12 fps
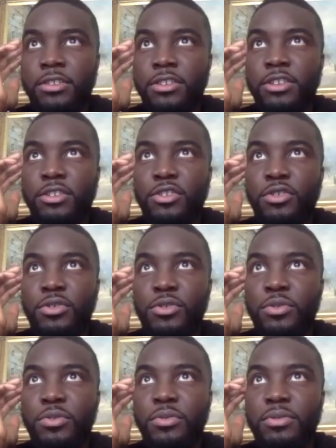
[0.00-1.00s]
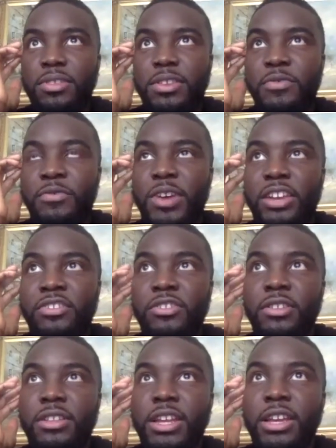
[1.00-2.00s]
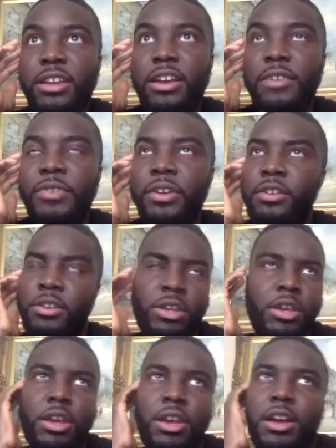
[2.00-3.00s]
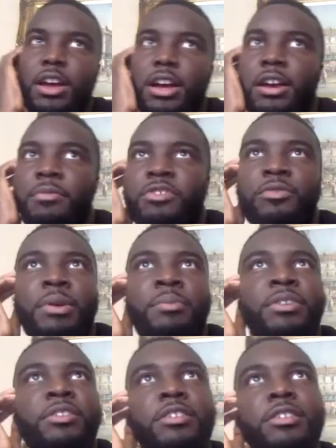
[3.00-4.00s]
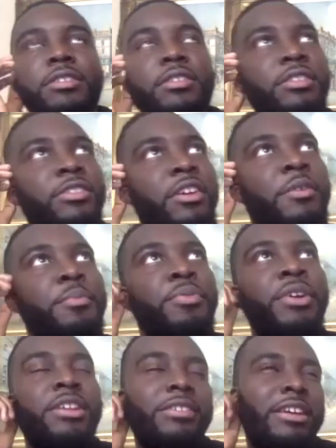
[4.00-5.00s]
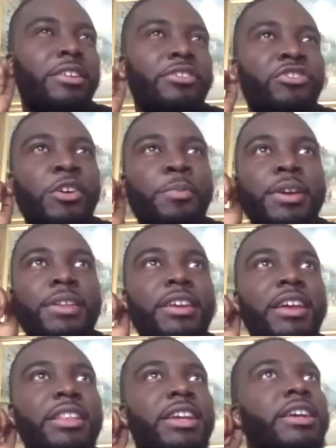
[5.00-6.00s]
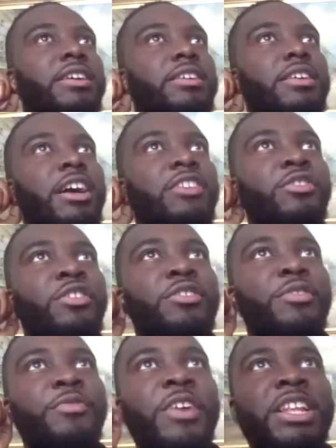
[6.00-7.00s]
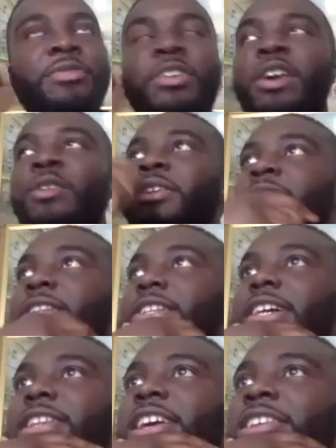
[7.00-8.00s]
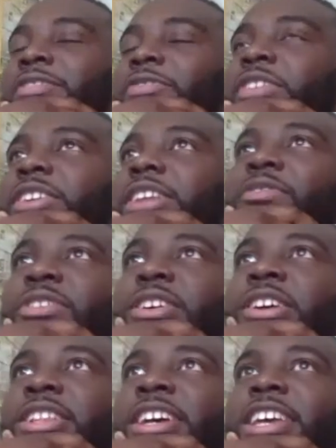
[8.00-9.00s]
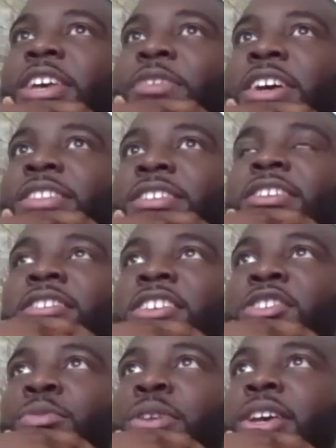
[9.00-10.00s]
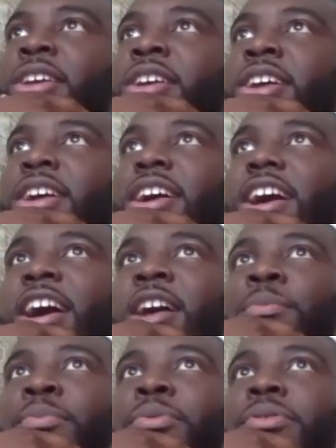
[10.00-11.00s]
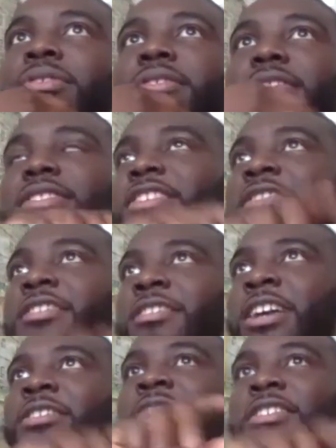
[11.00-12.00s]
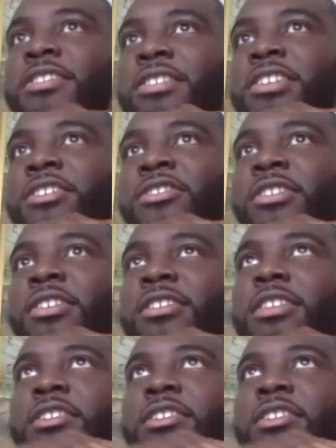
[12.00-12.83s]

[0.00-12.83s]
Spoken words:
to do the fashion. Like I think I just remember the certain point I was shopping and like I just couldn't find anything I wanted, and I was like thinking like, raw, like if I did it this way, I'll put this design on this t-shirt, and I was